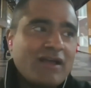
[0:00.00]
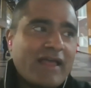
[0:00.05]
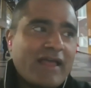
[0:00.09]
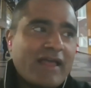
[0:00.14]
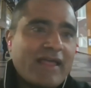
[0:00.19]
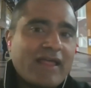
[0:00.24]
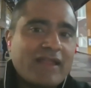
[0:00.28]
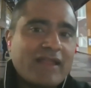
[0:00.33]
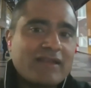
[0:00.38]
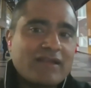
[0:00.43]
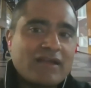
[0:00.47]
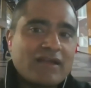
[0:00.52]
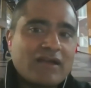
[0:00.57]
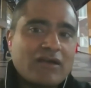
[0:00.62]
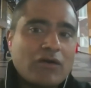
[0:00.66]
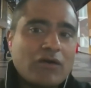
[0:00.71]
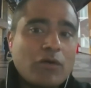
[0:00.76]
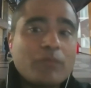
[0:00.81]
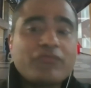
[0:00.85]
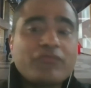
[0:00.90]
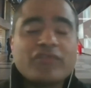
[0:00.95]
And
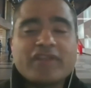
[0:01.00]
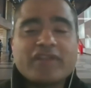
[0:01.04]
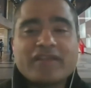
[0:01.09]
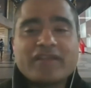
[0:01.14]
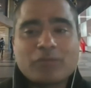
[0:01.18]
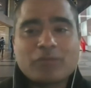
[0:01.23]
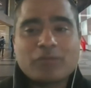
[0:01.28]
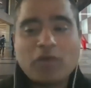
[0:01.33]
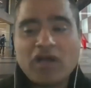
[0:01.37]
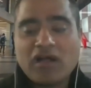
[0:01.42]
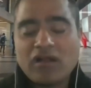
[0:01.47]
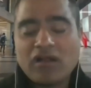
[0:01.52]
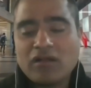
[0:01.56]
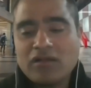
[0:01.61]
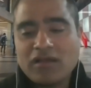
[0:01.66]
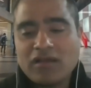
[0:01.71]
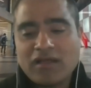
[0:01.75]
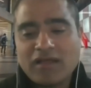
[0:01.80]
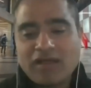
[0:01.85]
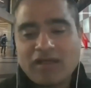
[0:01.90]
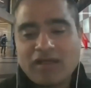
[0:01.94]
hopefully as
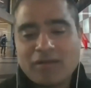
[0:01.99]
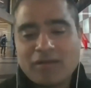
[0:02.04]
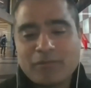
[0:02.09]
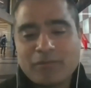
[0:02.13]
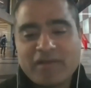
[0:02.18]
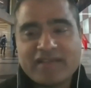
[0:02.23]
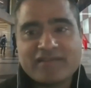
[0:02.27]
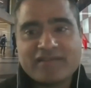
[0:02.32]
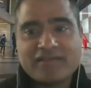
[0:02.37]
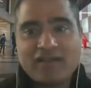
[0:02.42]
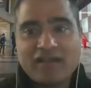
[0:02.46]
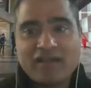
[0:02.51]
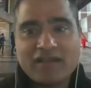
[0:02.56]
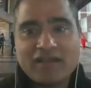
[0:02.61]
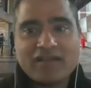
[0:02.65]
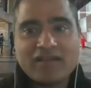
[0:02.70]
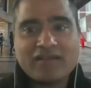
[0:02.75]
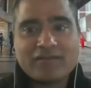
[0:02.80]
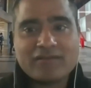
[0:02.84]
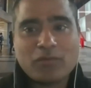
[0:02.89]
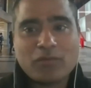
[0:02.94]
well, my
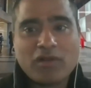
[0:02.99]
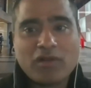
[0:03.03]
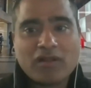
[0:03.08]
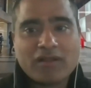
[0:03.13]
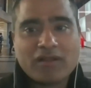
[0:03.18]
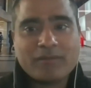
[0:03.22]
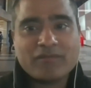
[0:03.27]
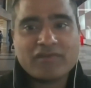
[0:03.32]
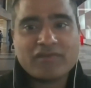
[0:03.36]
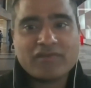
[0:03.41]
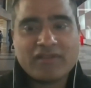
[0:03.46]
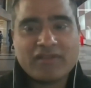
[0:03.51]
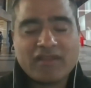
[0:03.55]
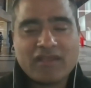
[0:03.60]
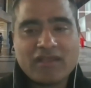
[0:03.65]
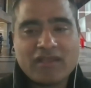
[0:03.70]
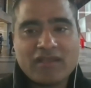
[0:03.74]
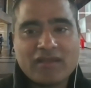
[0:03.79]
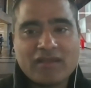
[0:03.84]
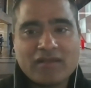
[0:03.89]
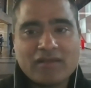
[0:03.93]
son is welcome to
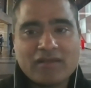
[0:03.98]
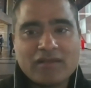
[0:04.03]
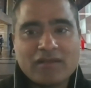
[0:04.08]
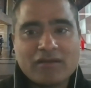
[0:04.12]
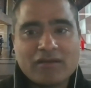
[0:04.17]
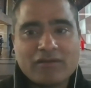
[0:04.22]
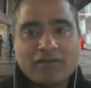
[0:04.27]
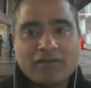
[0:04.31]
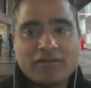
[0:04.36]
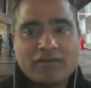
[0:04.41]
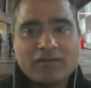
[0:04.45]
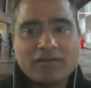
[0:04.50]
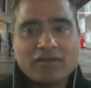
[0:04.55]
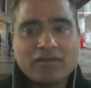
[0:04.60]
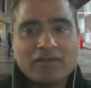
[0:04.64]
the, you know,